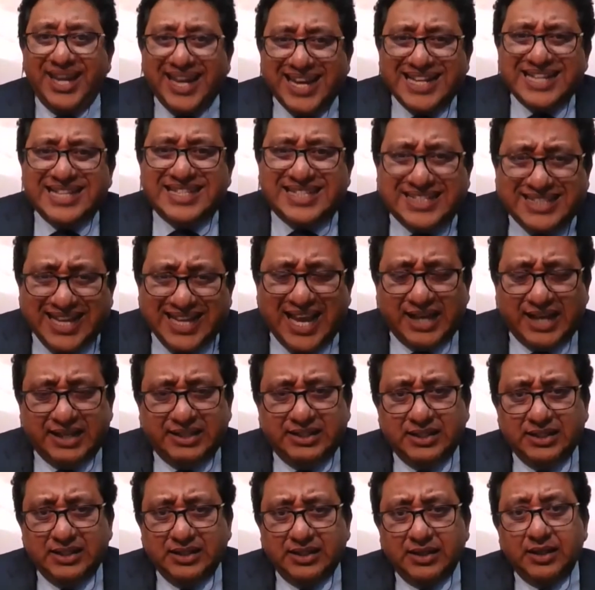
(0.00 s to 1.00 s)

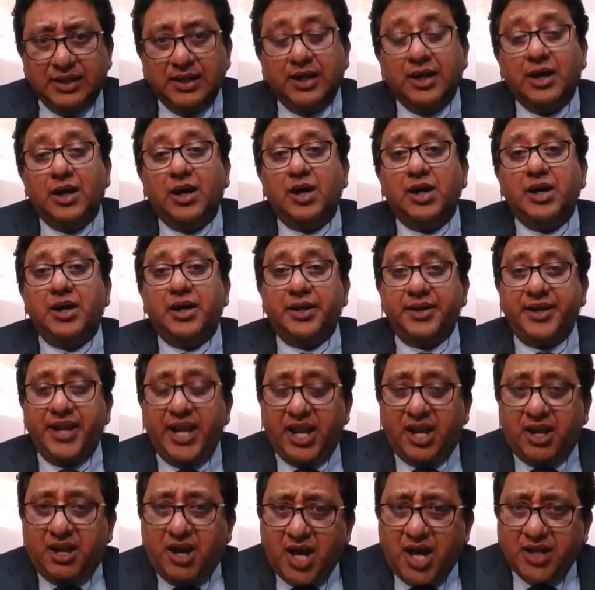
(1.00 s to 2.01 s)
Instead,
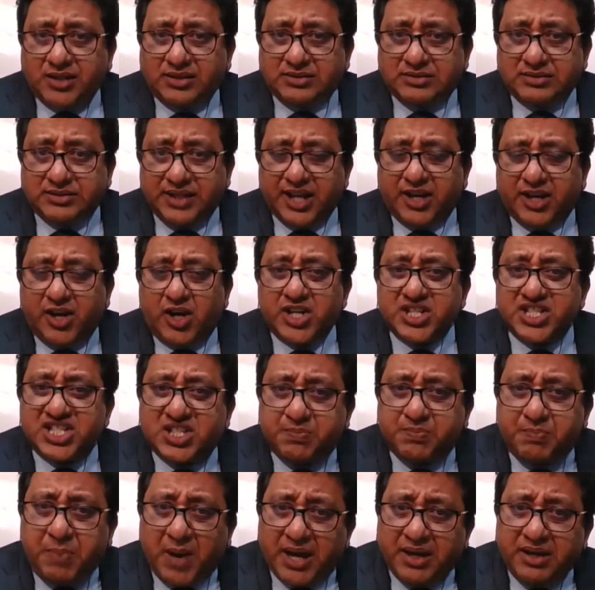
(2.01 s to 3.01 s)
they
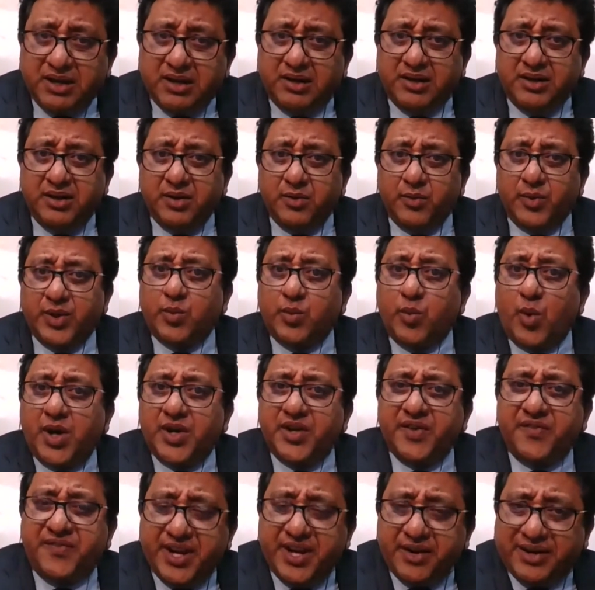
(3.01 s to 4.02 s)
conspired with
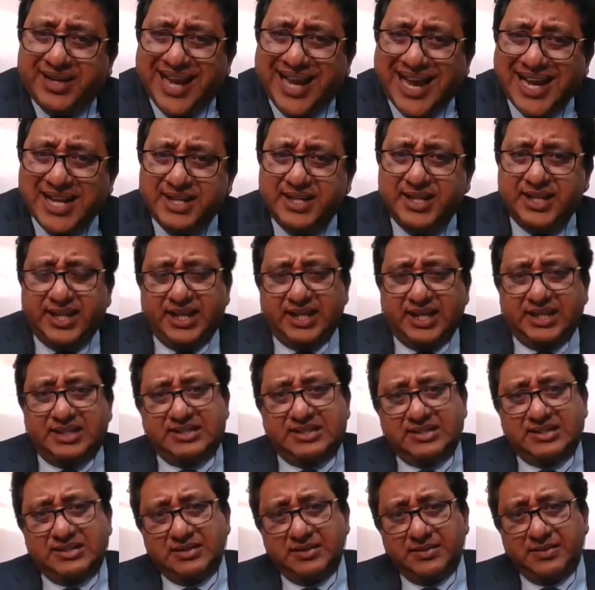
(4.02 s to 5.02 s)
one of their
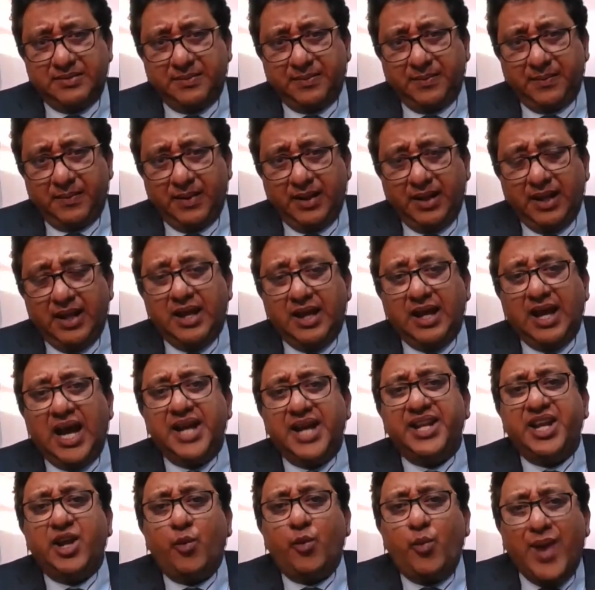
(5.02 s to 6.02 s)
candidates,
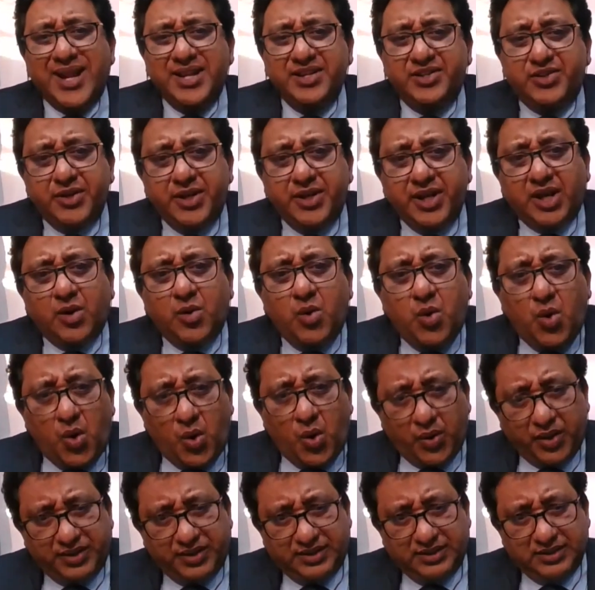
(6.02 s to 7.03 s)
and they went to the
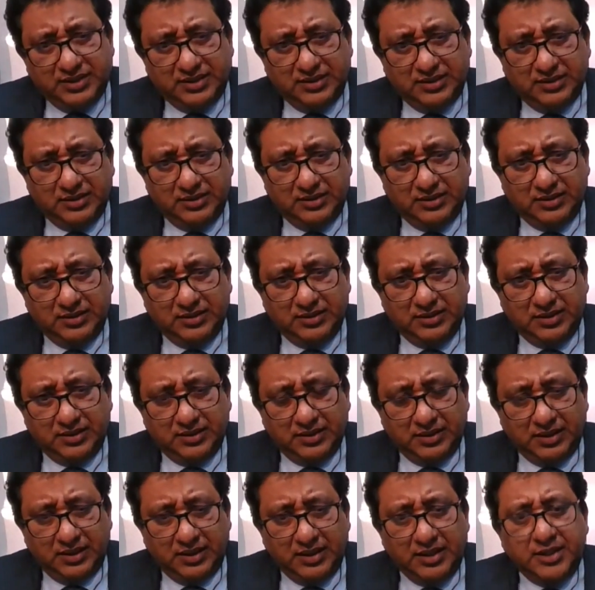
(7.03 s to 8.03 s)
court
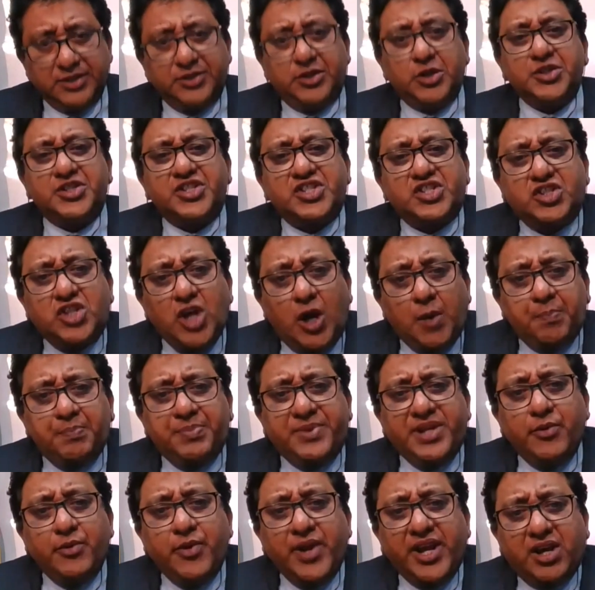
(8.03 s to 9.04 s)
to
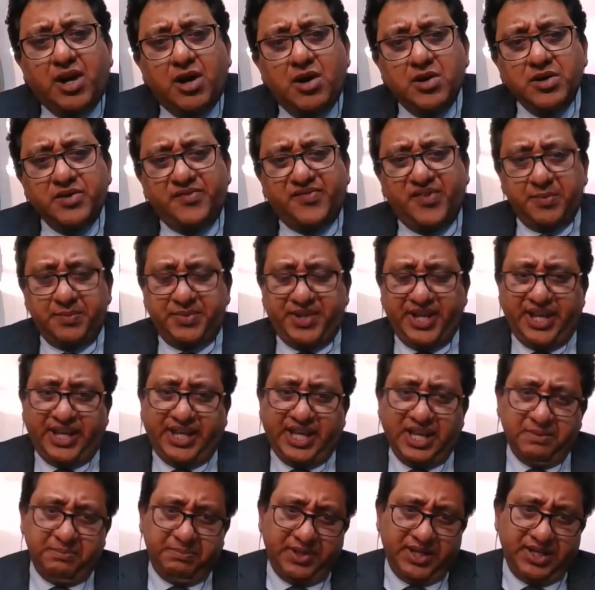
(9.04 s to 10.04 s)
stop the recount from
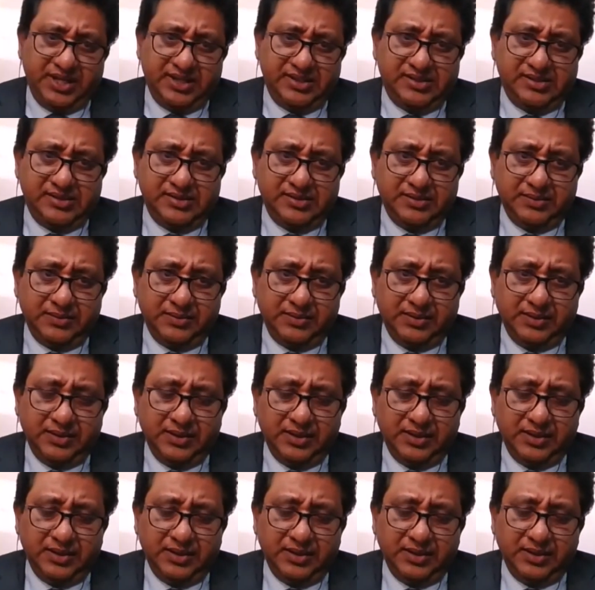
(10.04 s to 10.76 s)
taking place.